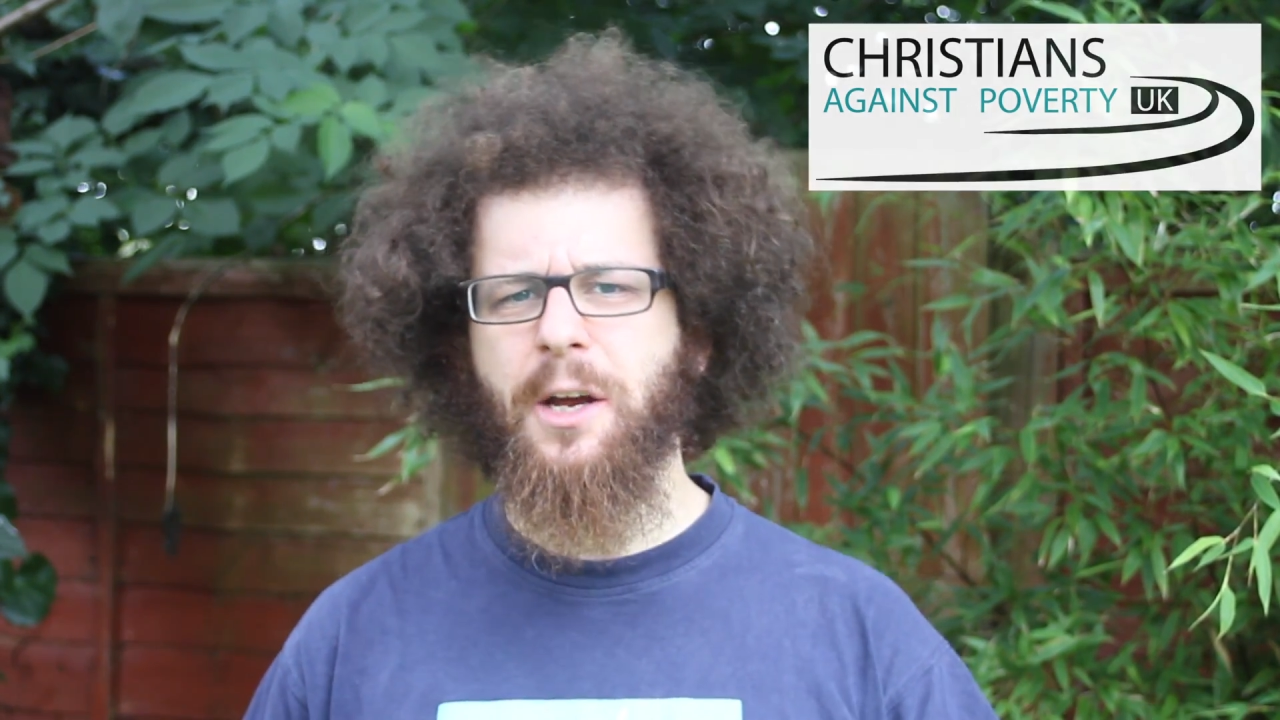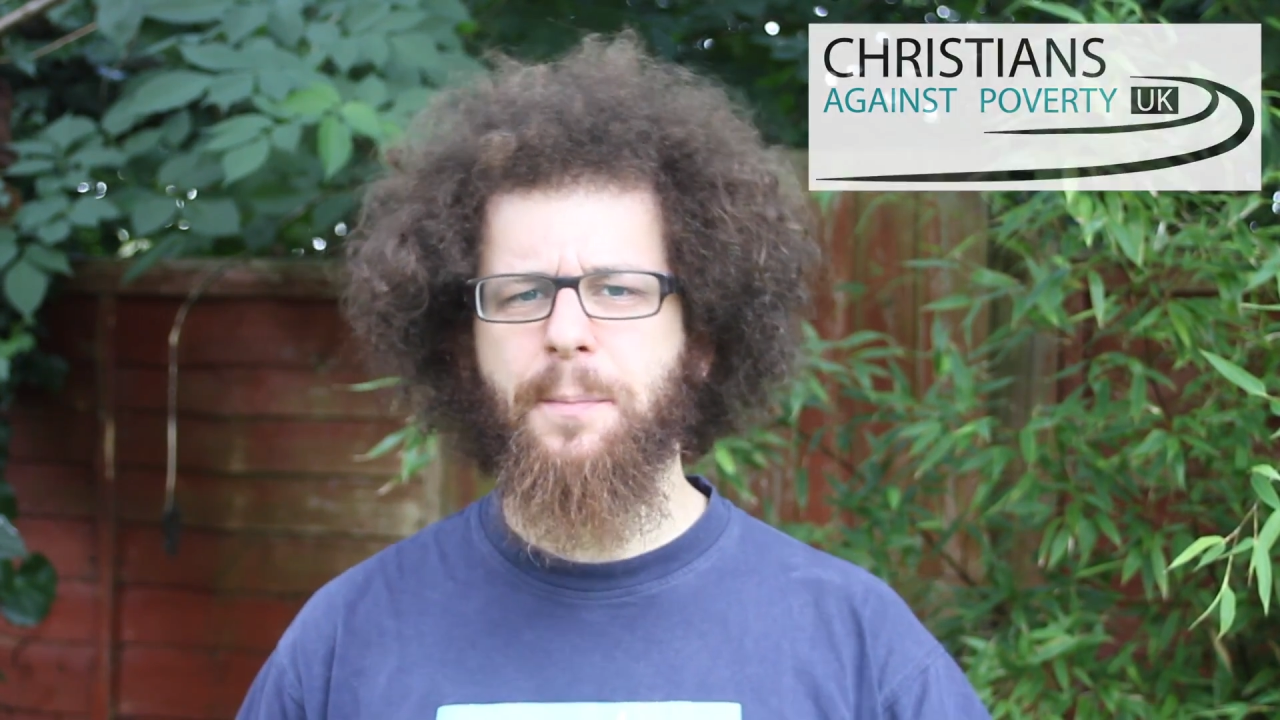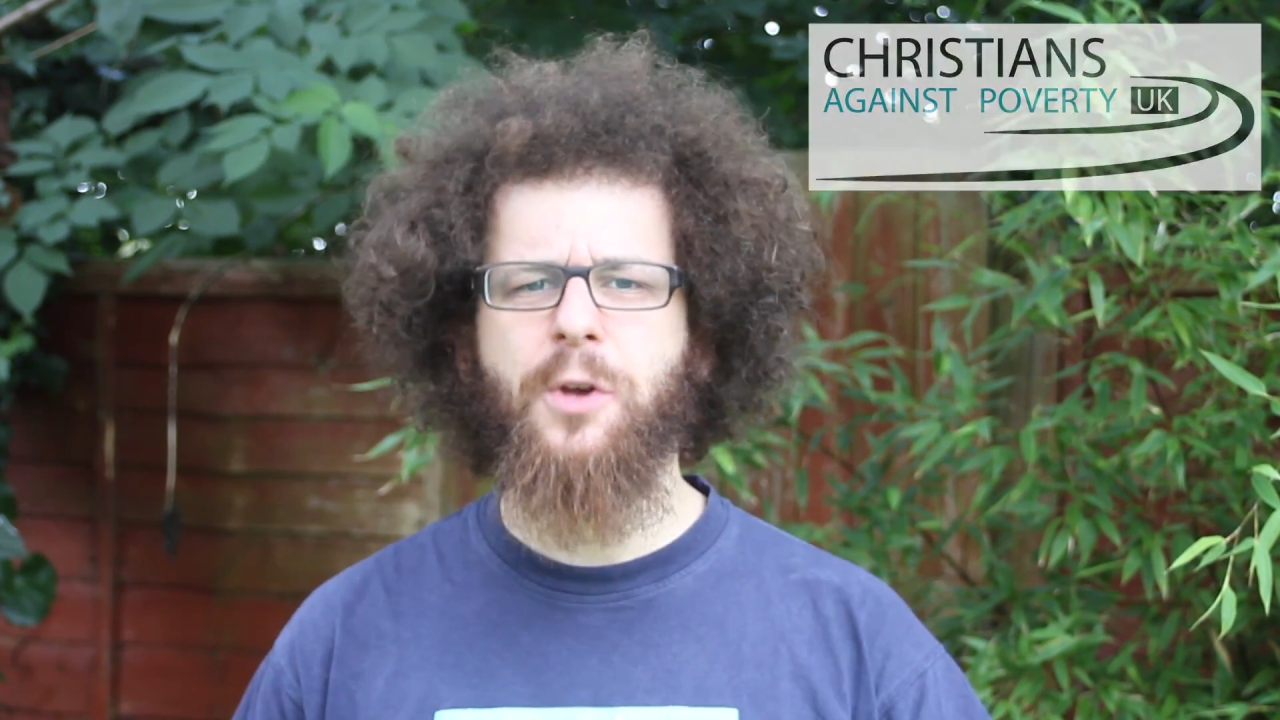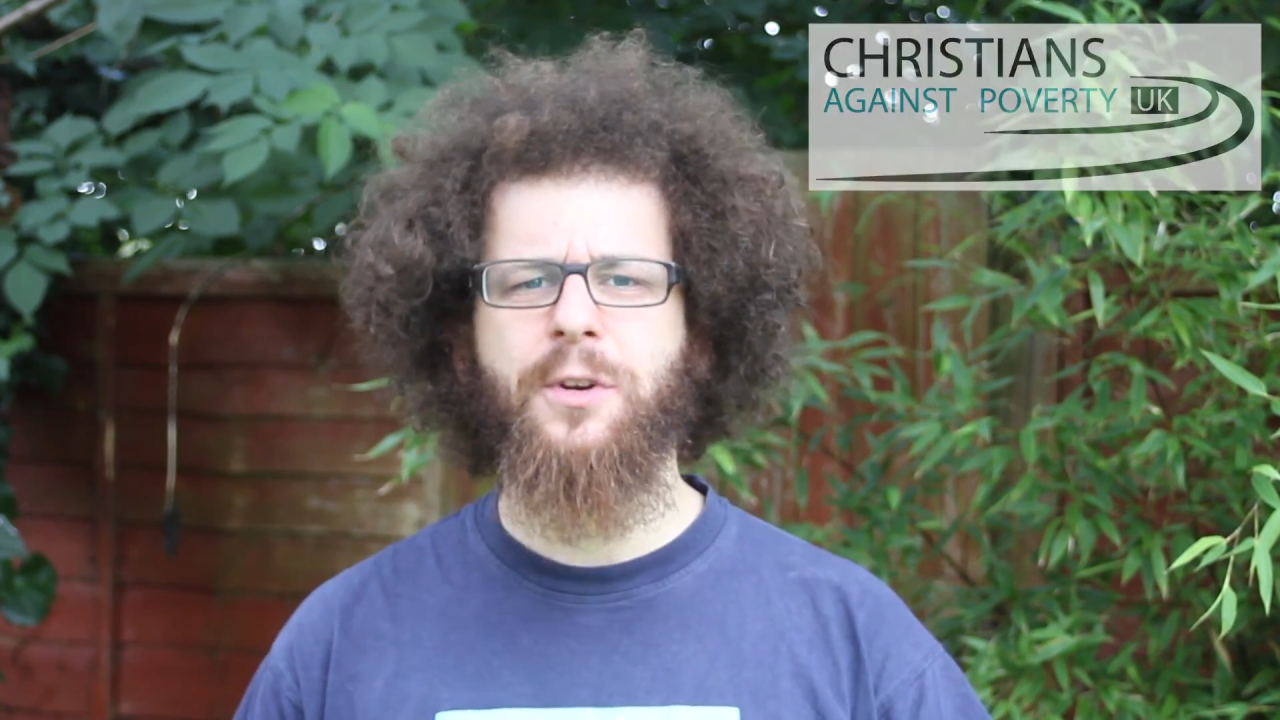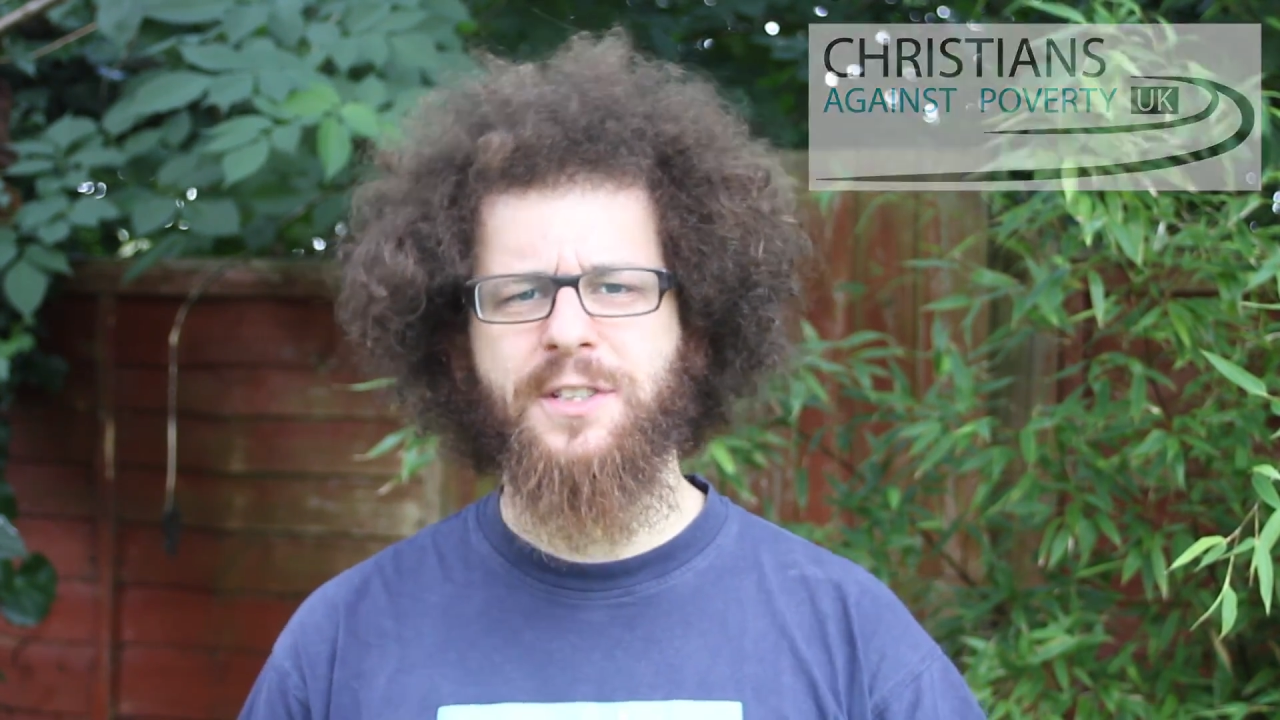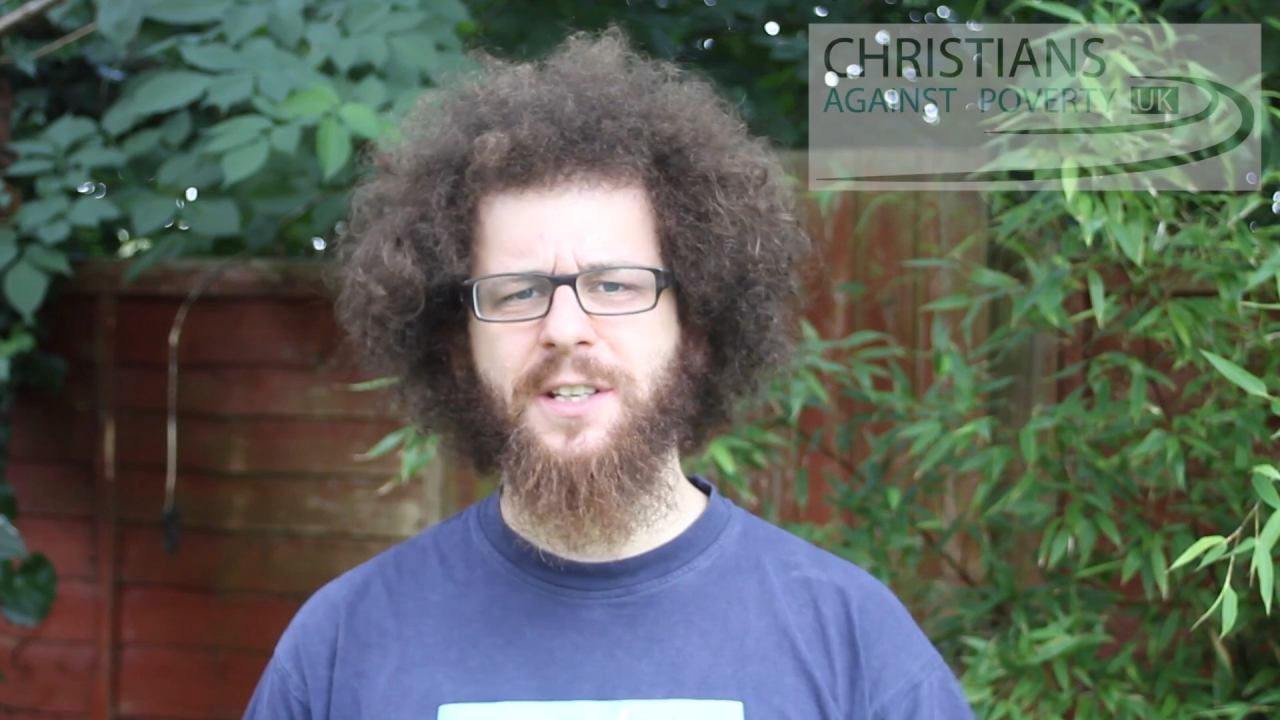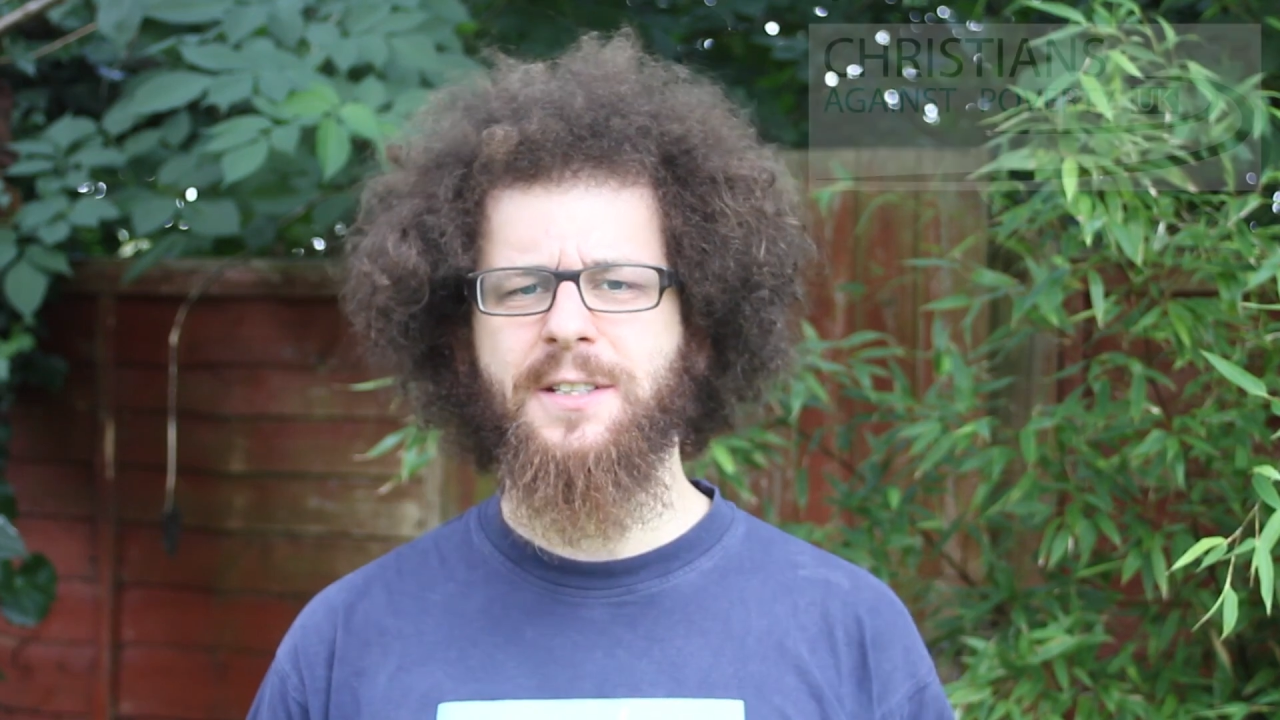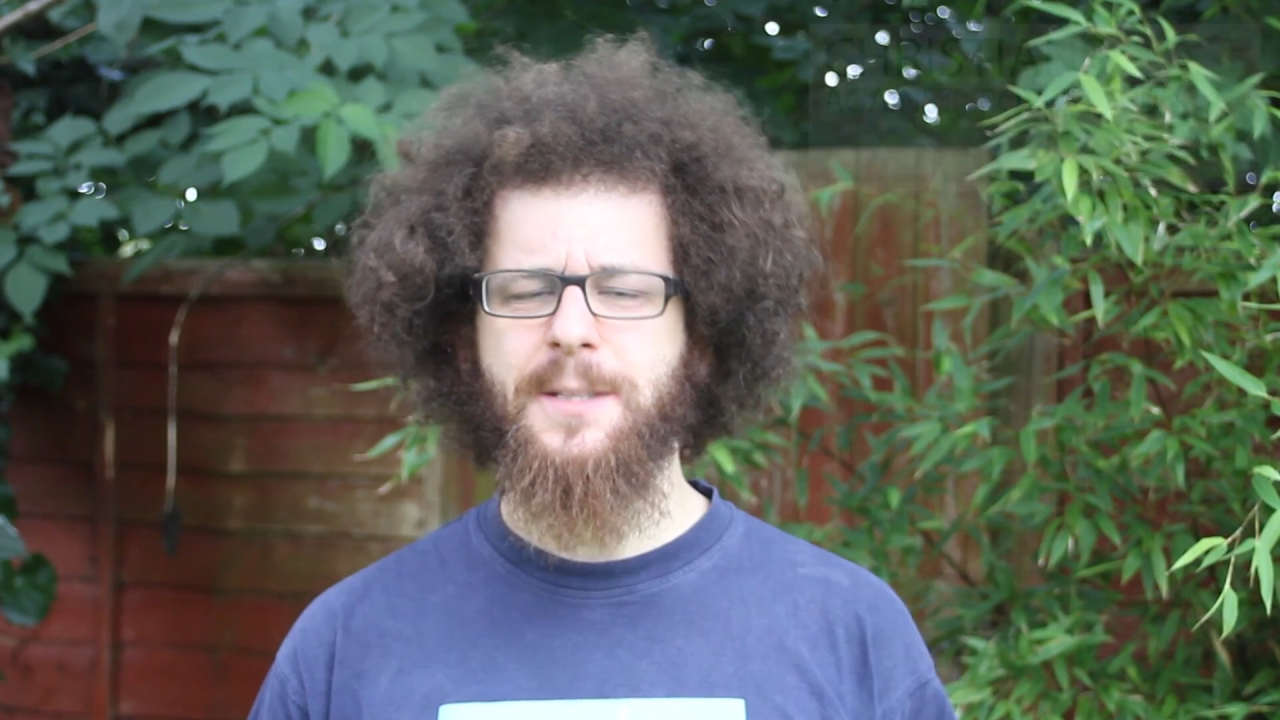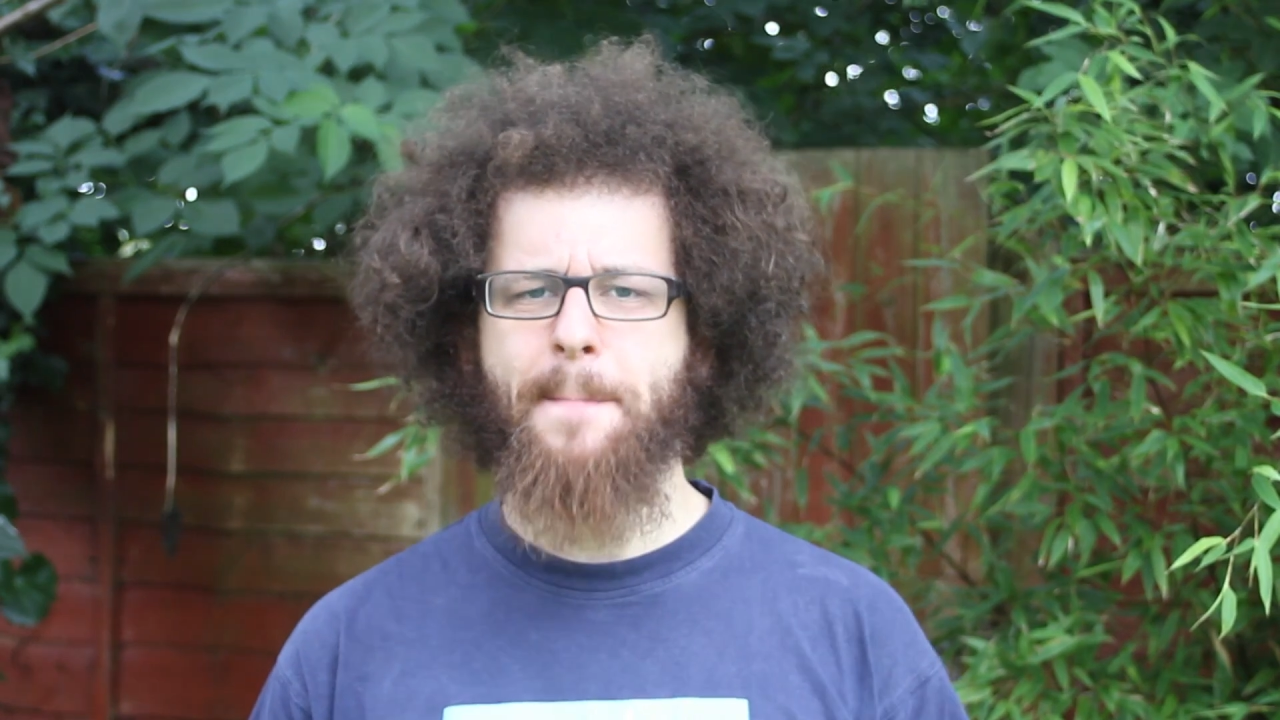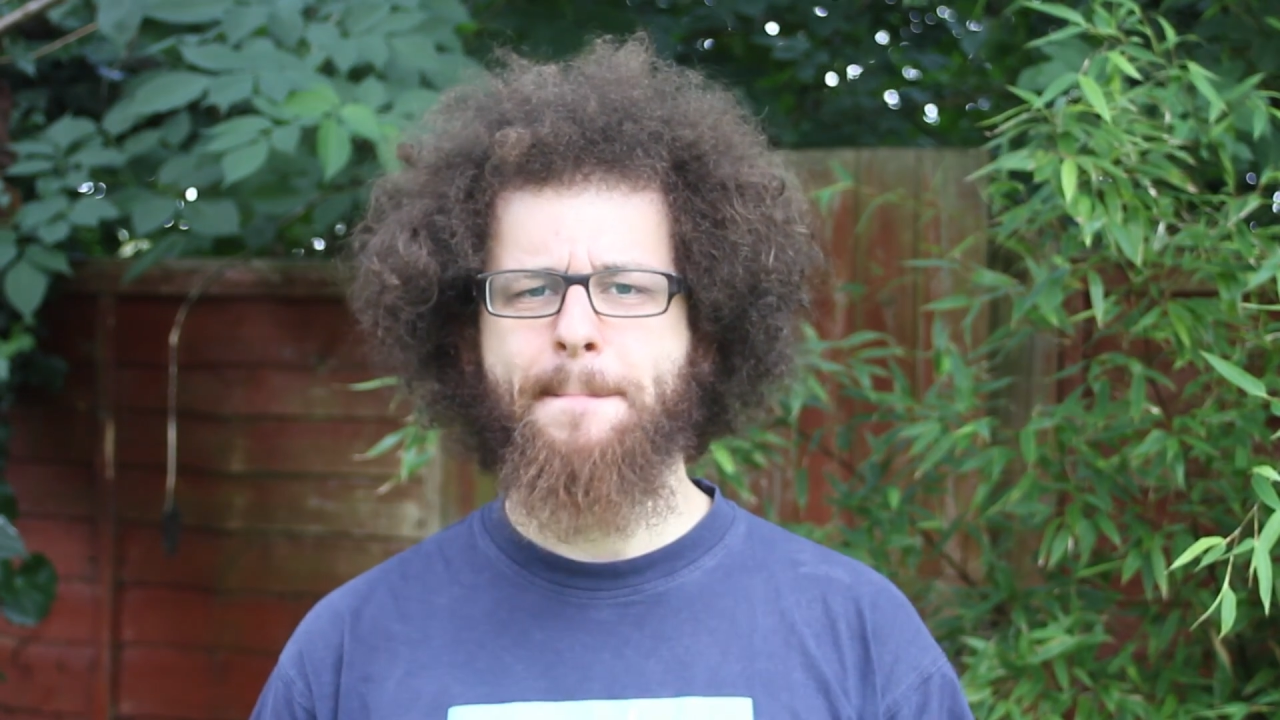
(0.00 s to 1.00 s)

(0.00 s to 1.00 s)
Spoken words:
communities.